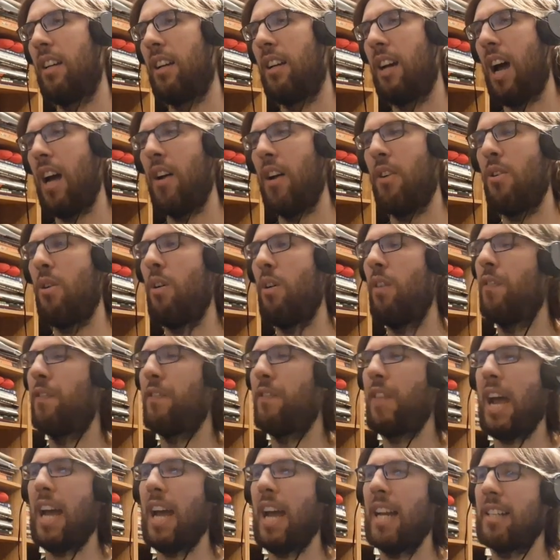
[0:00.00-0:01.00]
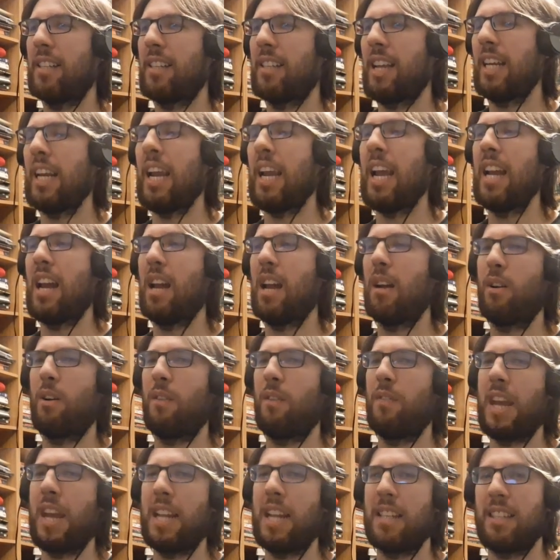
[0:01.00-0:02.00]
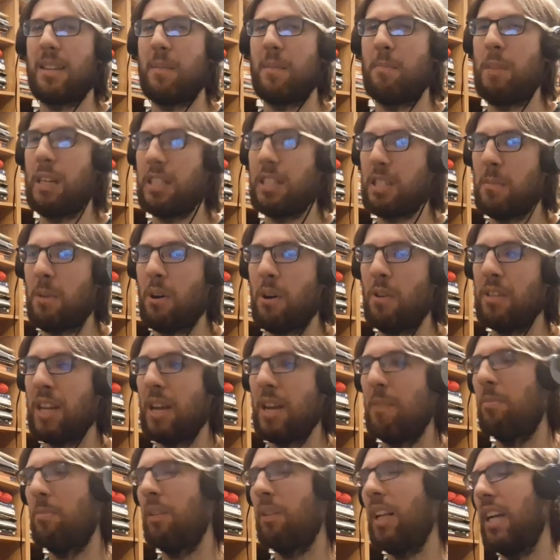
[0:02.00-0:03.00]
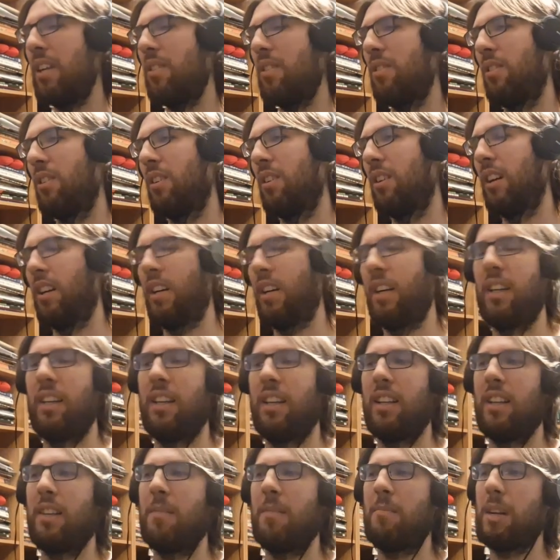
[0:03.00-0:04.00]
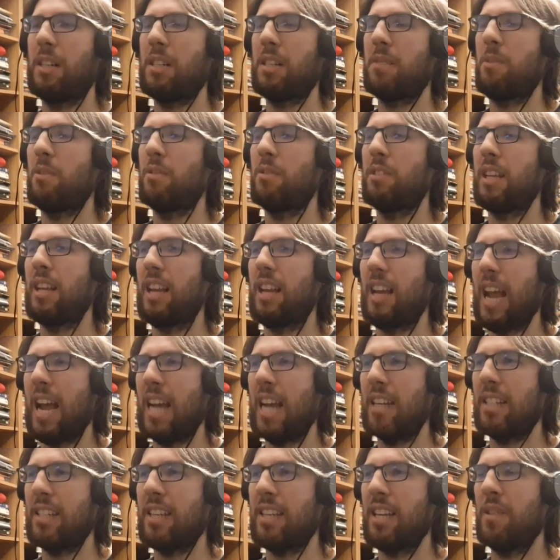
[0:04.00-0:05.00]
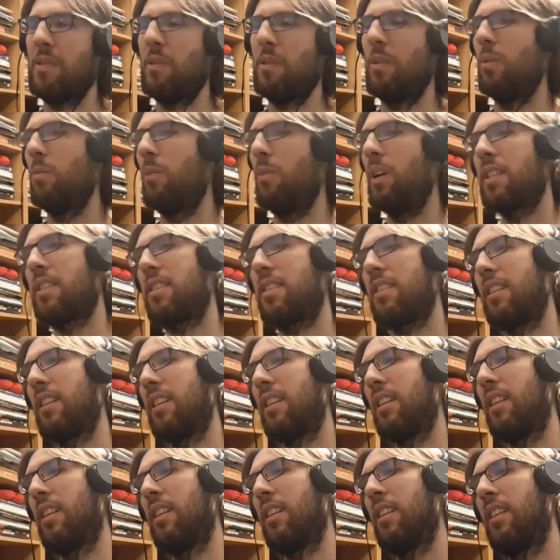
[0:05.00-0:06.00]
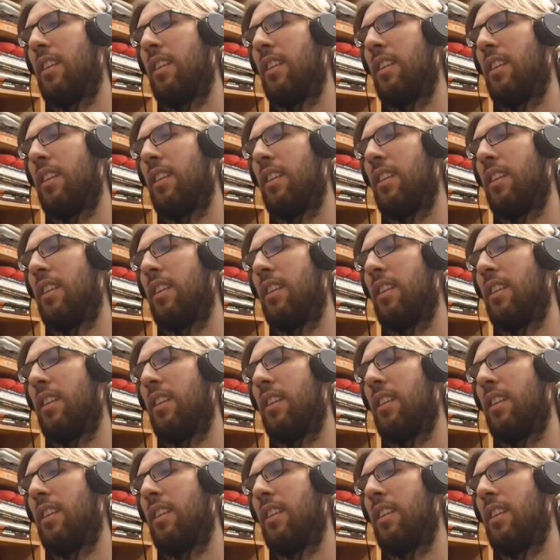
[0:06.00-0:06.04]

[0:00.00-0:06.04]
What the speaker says: I don't know if that's, again, I don't know if that's a Mixamo template or a Mixamo asset, or what's the